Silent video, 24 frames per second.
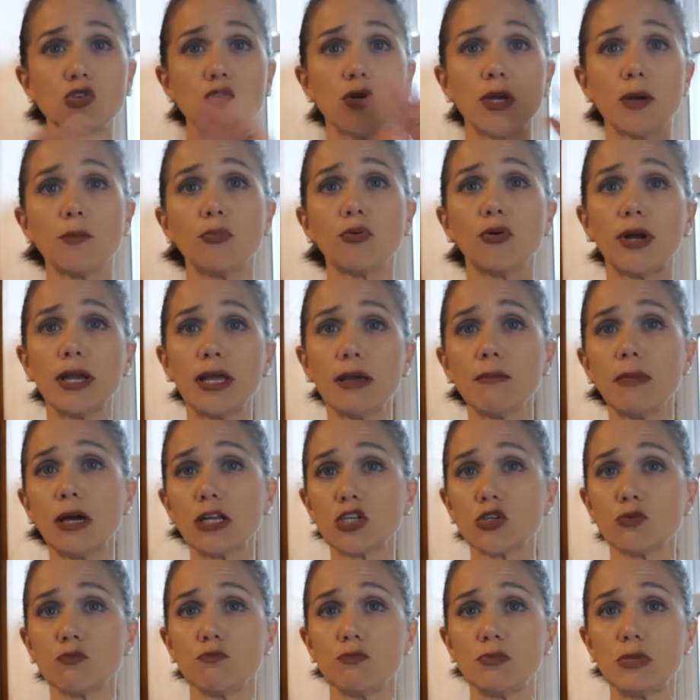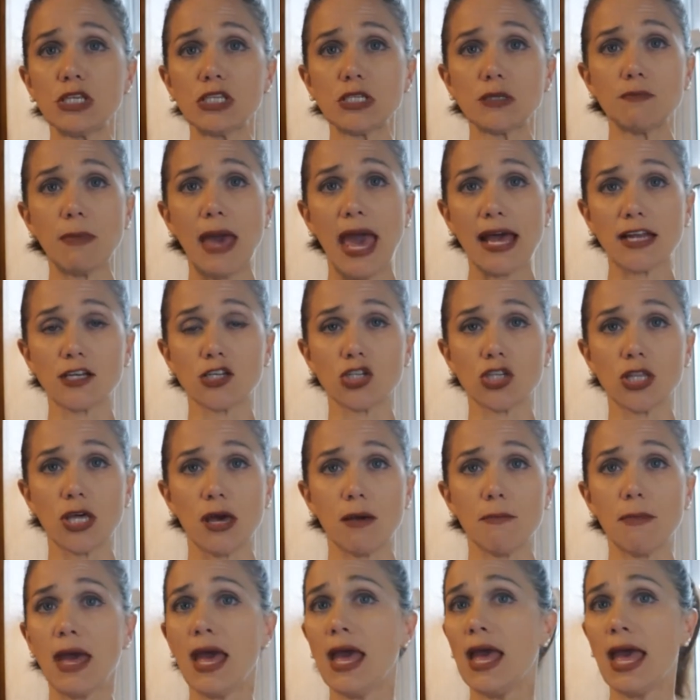you can pretty much mismatch
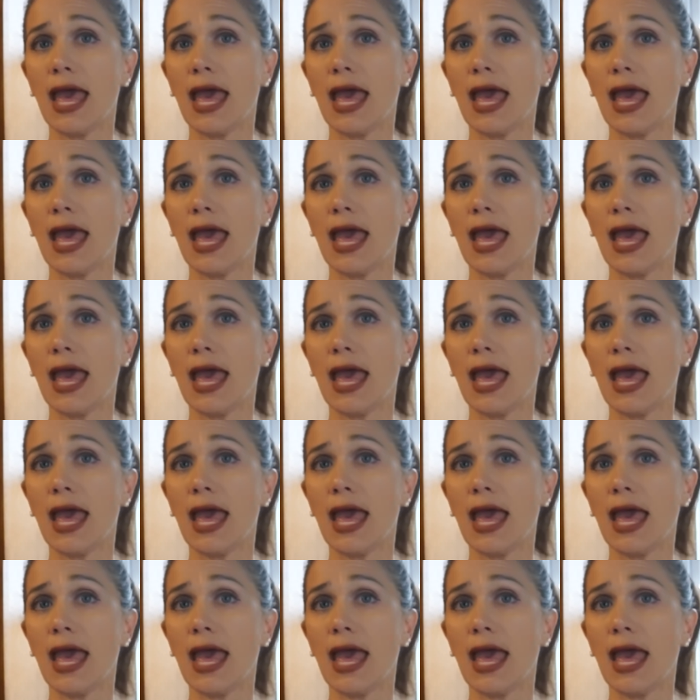them